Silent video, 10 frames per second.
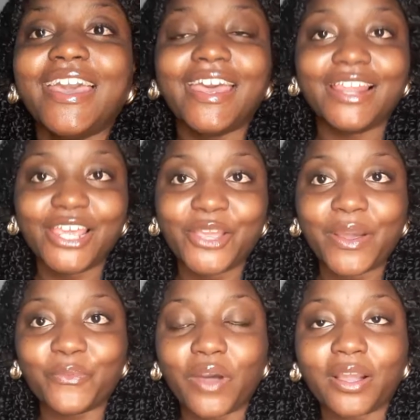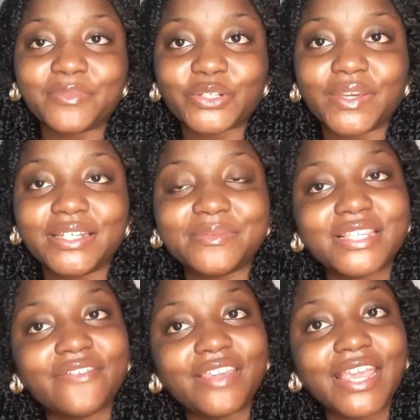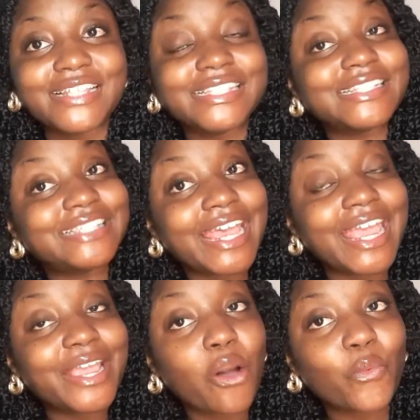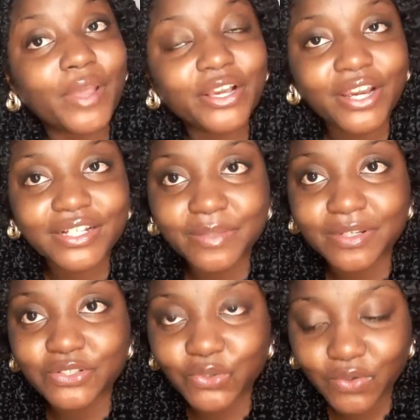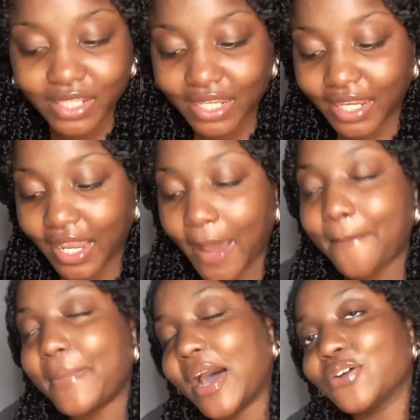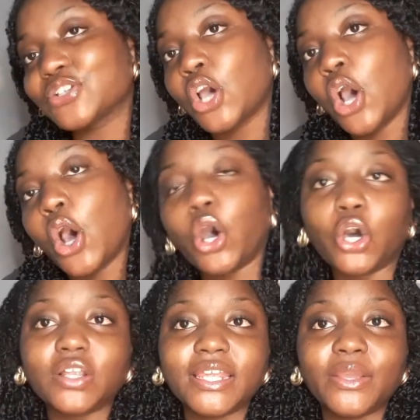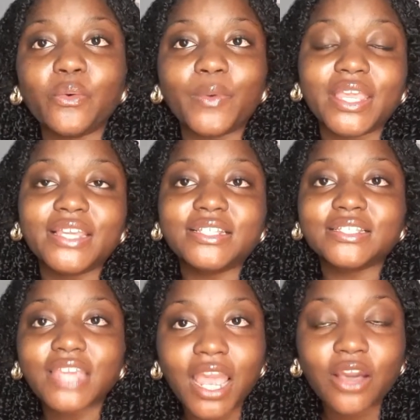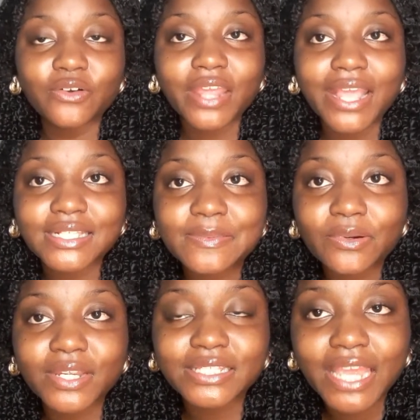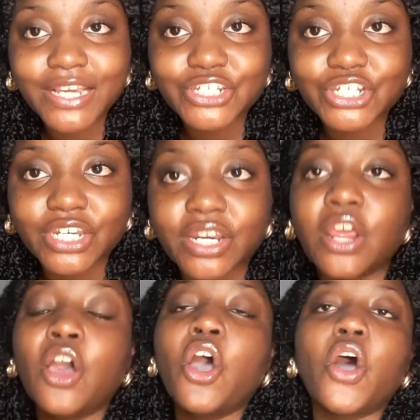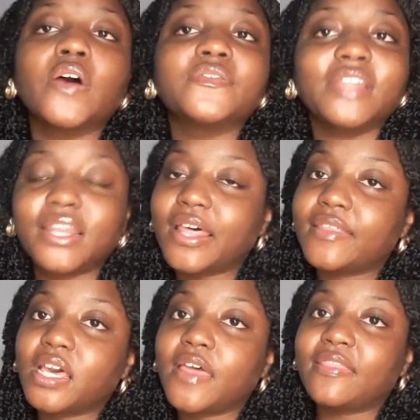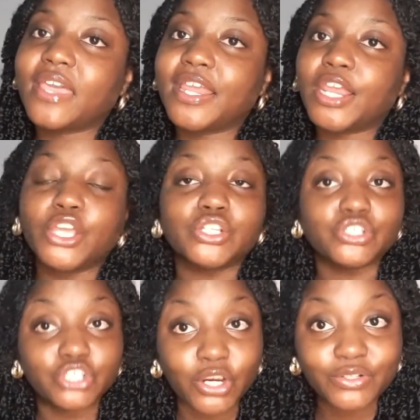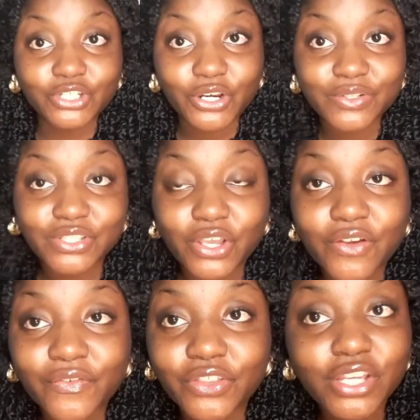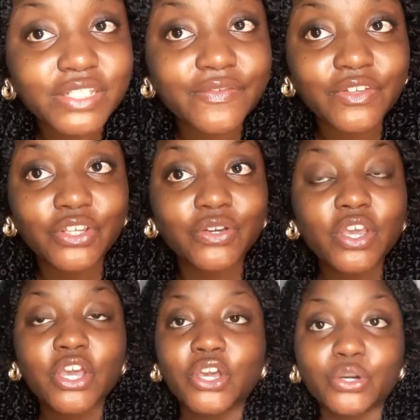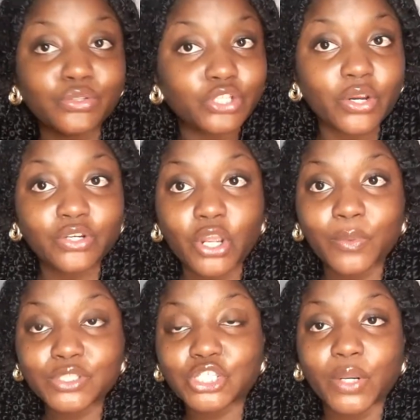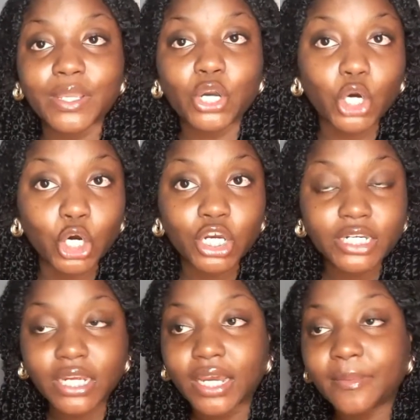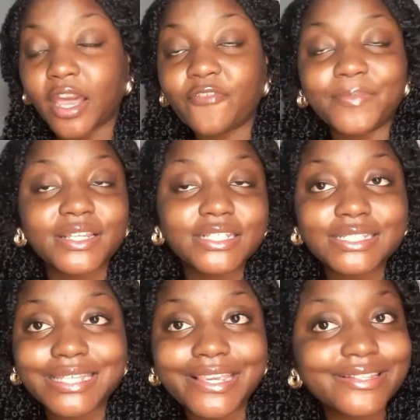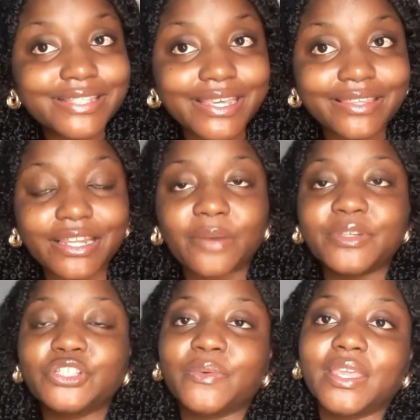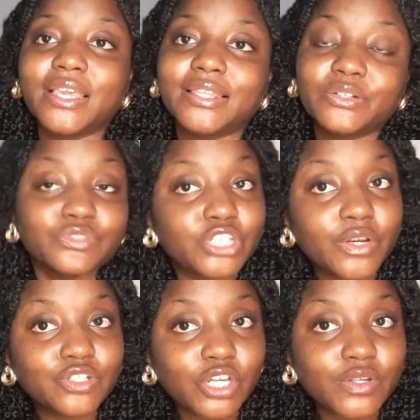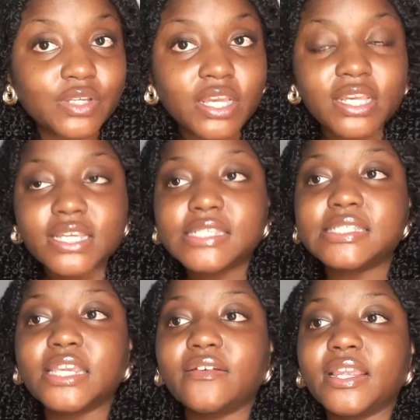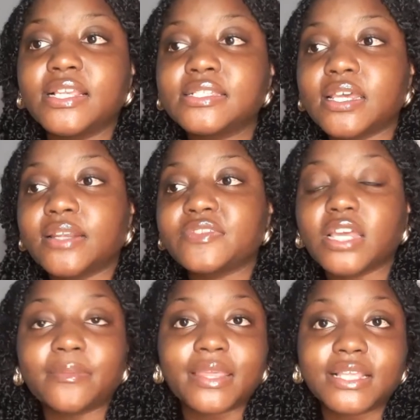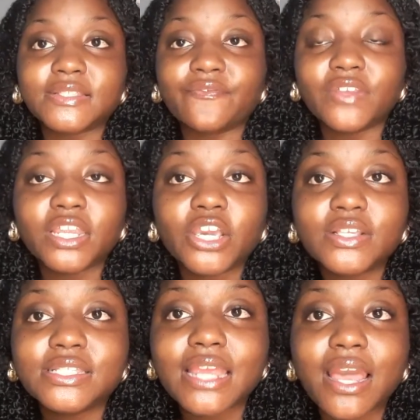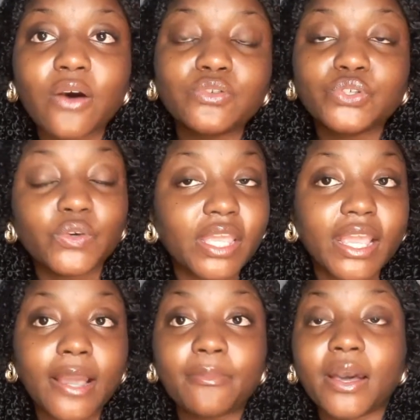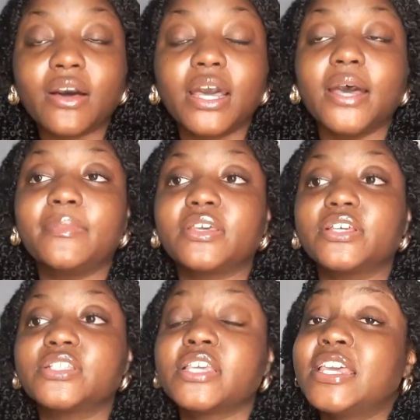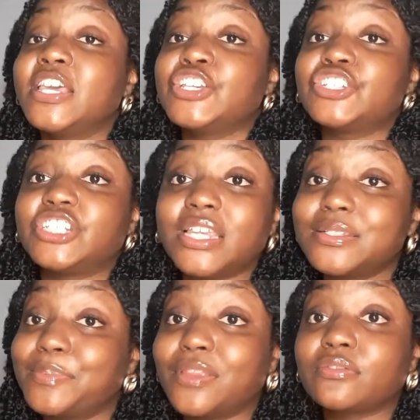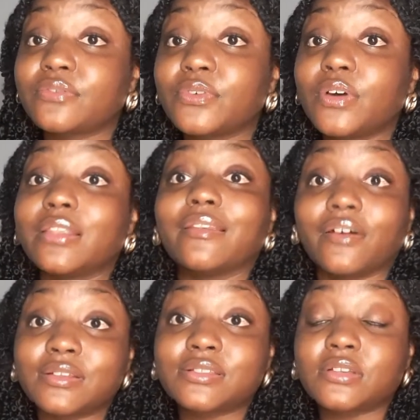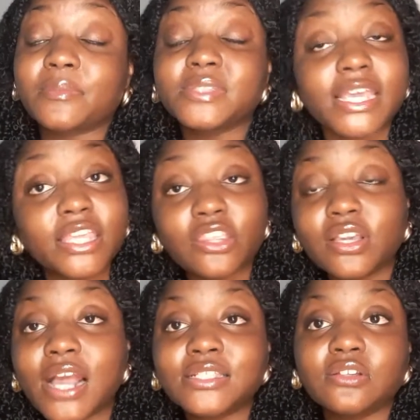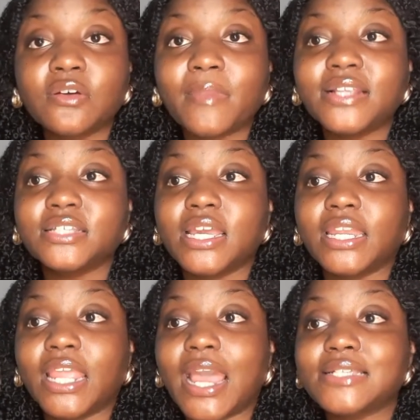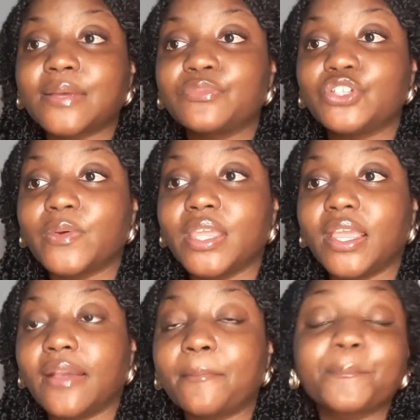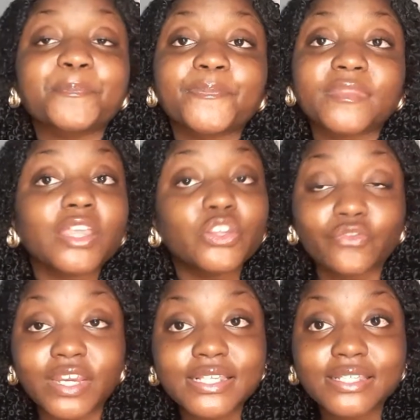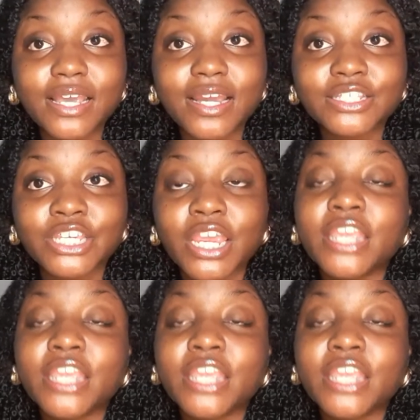Hello and welcome to Queendom TV and today we're going to be talking about Hollyweird child exploitation of none other than JoJo. So for those of you who don't know what's going on, um, I've been teasing that I'll be doing a little JoJo series and I've started making some videos now talking about her because she's been through a lot. So I'm taking you guys along my journey as I'm doing the research.